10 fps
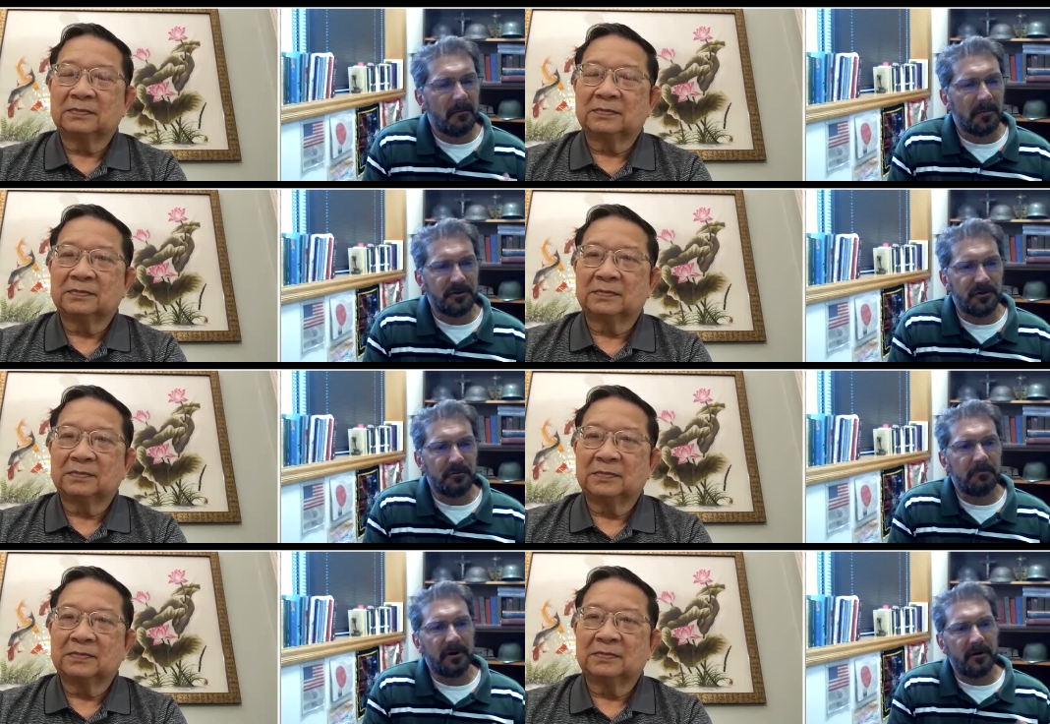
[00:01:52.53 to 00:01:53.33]
Speaker 1: But
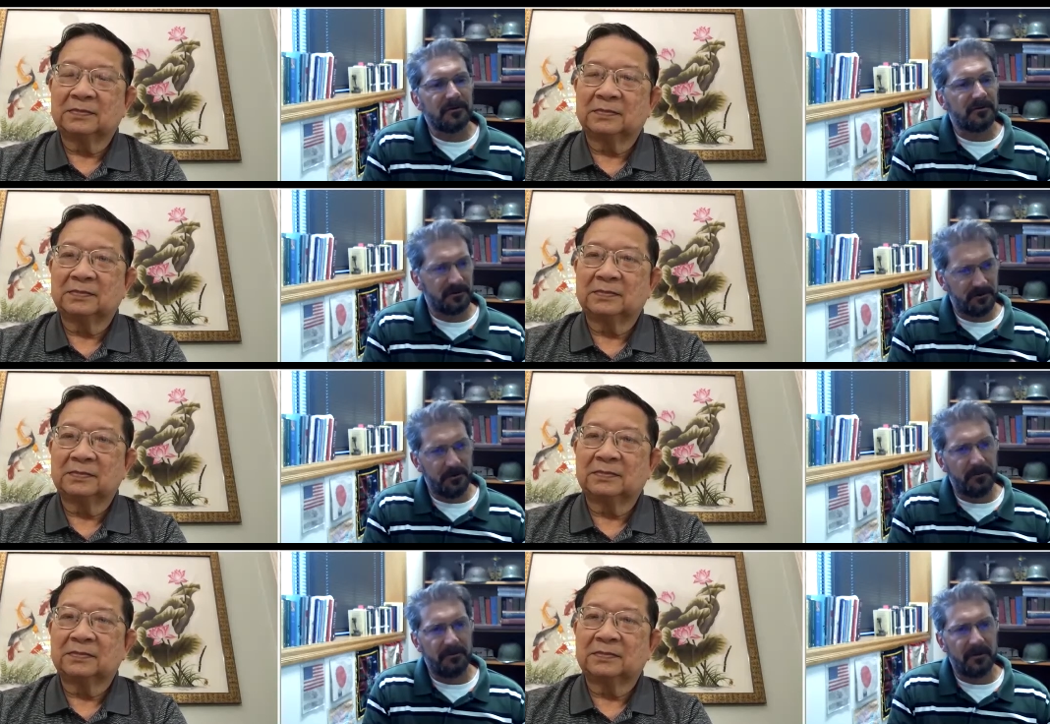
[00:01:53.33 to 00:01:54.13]
your parents,
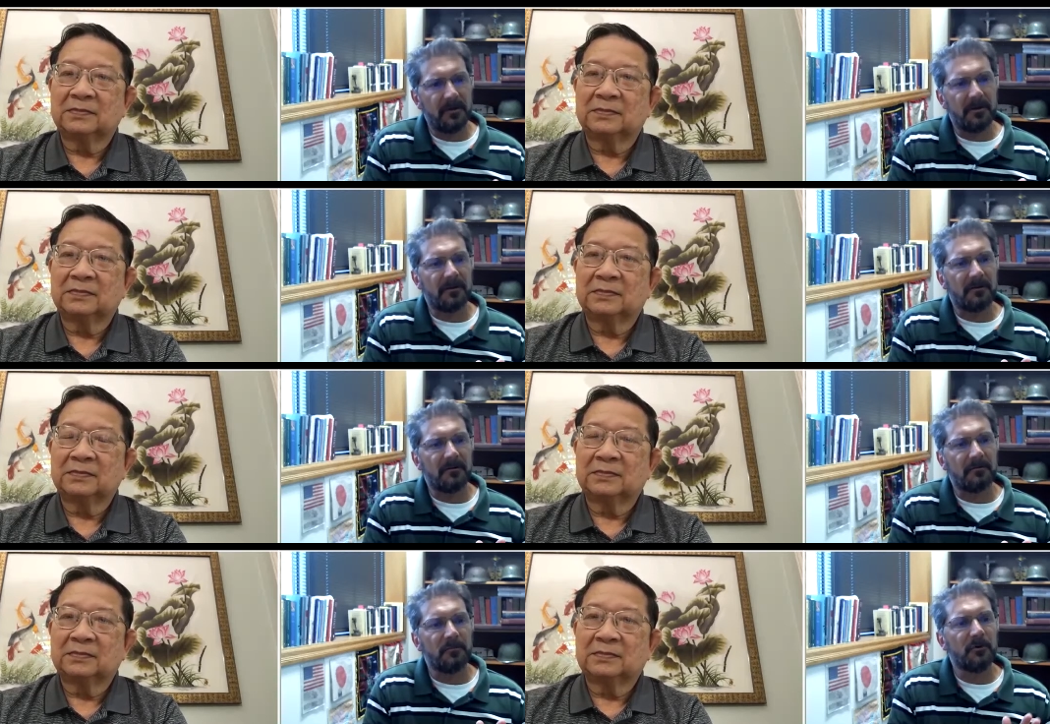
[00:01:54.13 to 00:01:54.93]
you think,
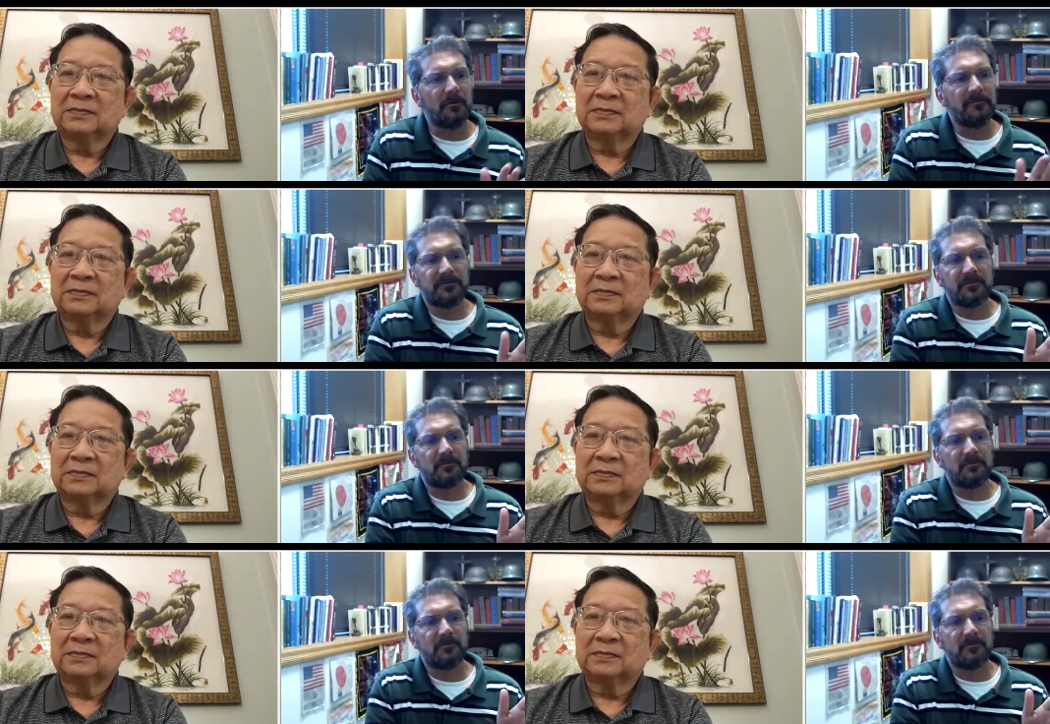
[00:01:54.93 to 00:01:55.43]
moved